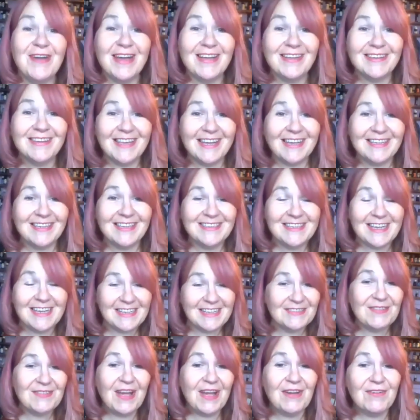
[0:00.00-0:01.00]
well, thanks,
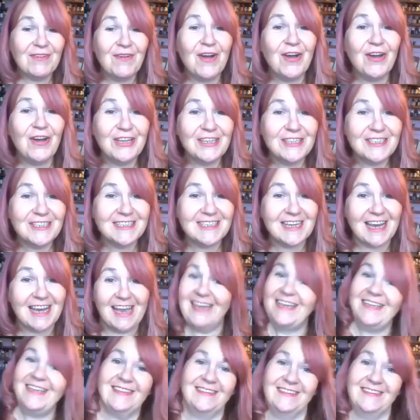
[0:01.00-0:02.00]
Adam. How are you today?